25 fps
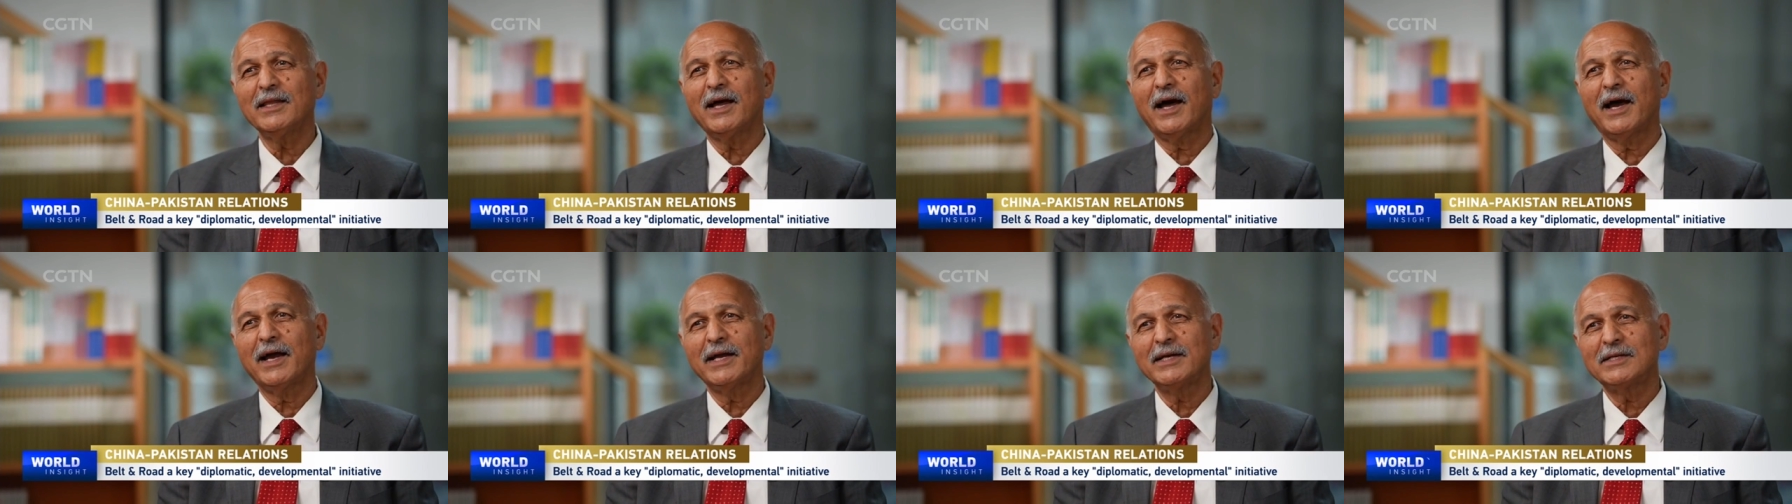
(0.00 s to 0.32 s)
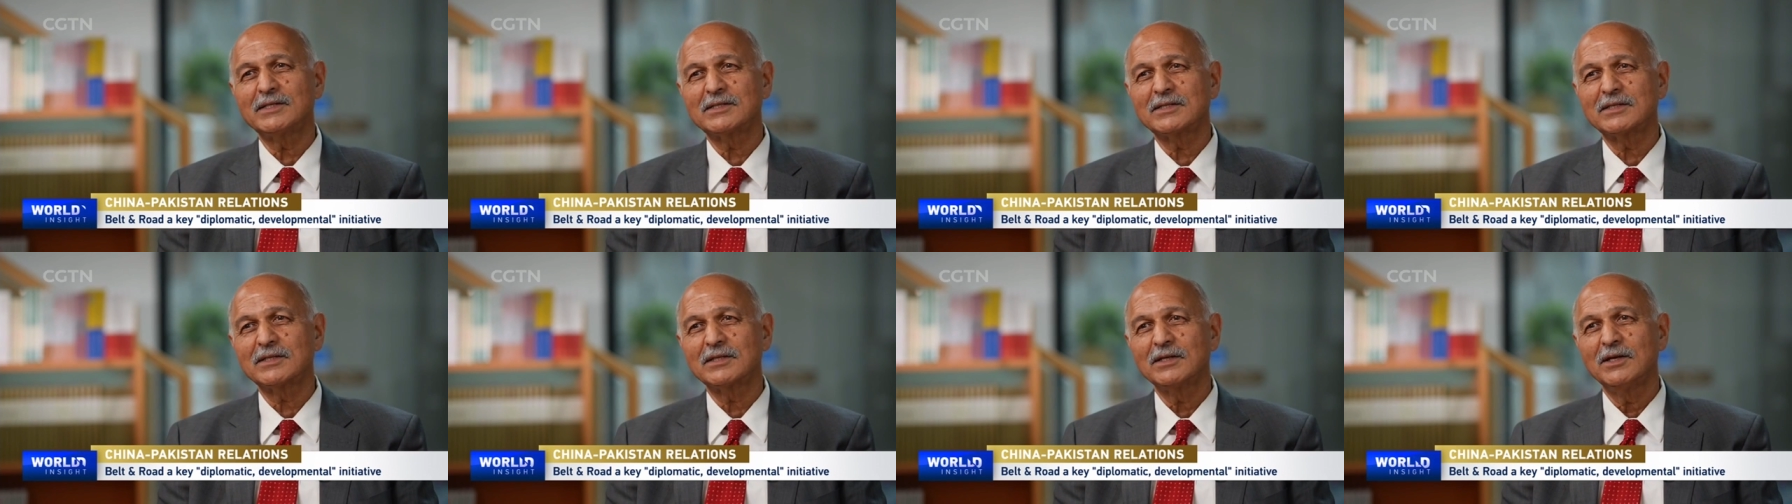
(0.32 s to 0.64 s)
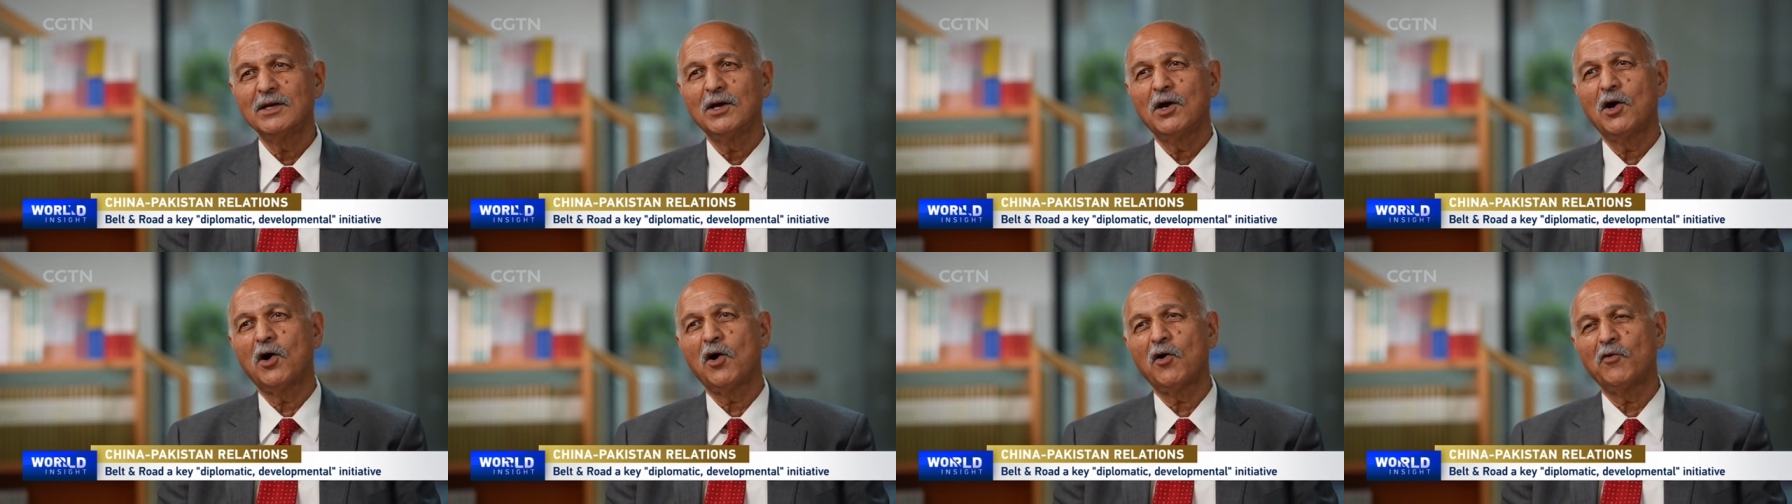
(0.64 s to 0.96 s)
the heights
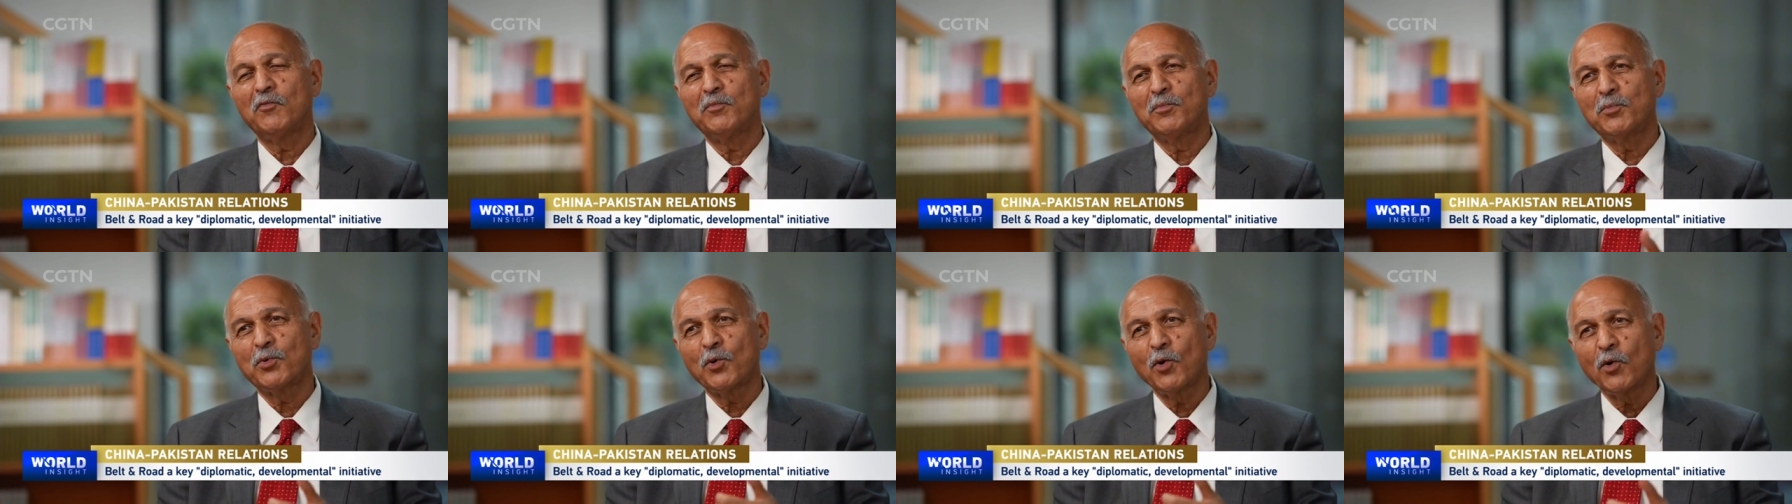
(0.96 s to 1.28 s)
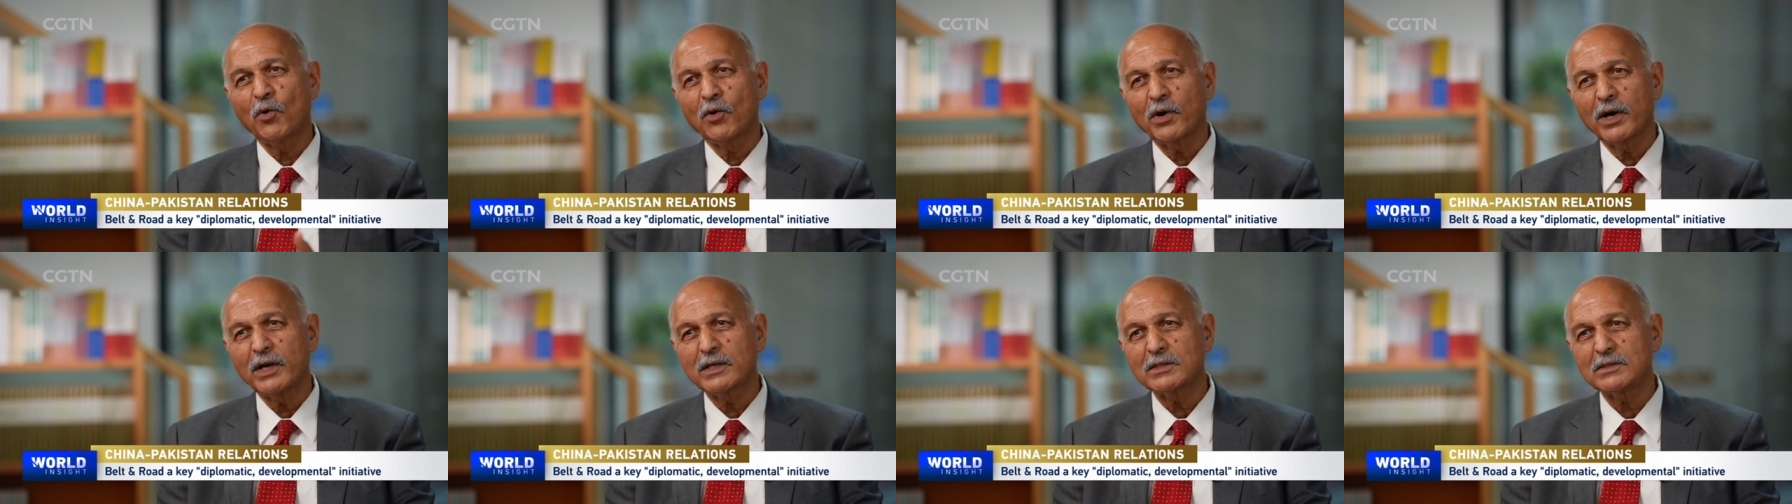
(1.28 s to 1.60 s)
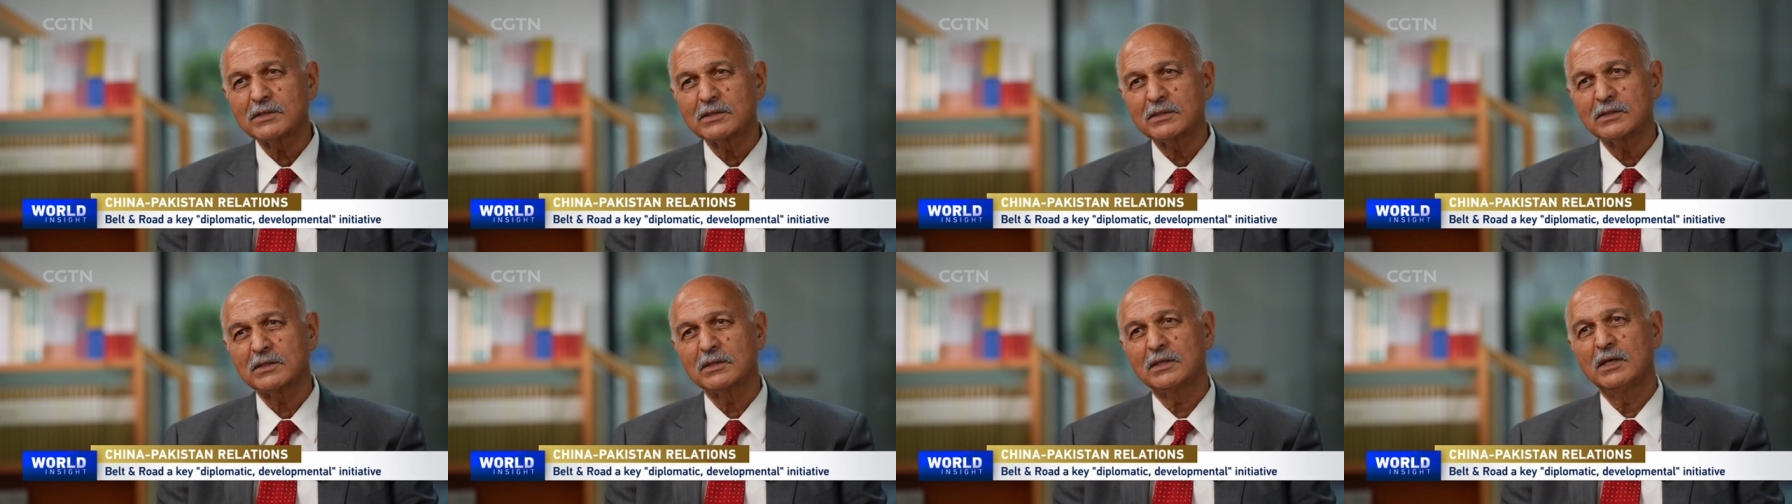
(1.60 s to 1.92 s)
of
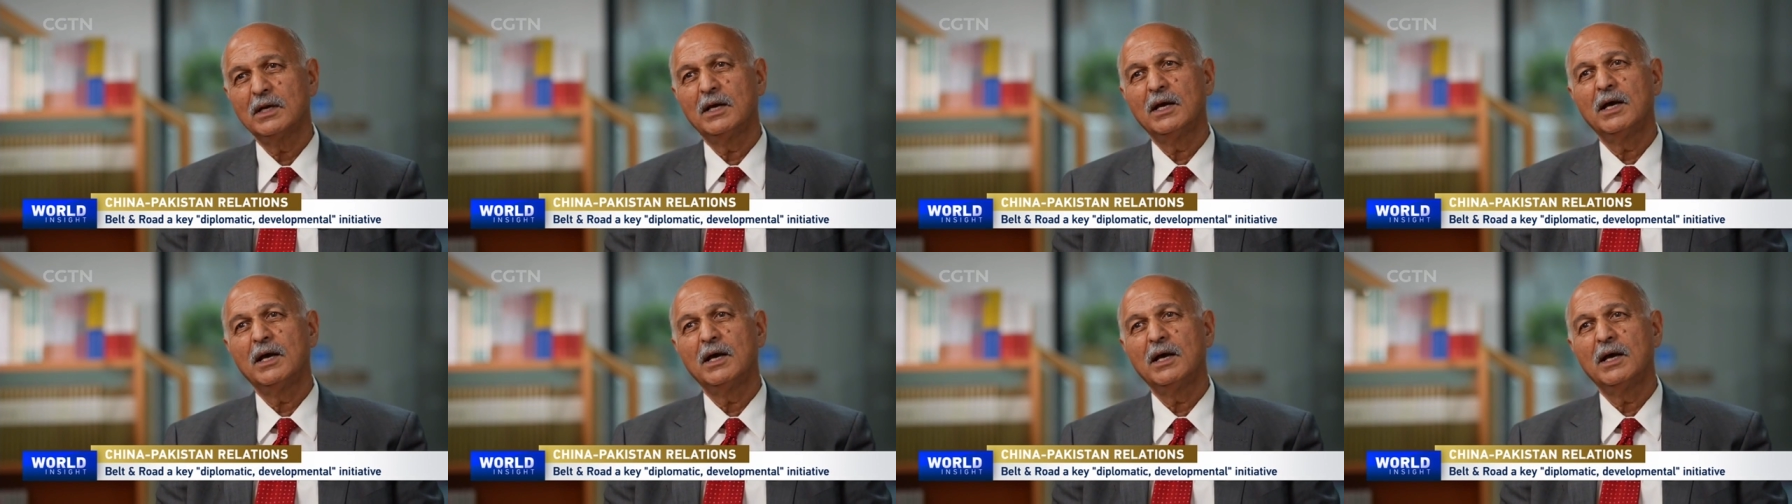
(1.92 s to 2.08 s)
progress,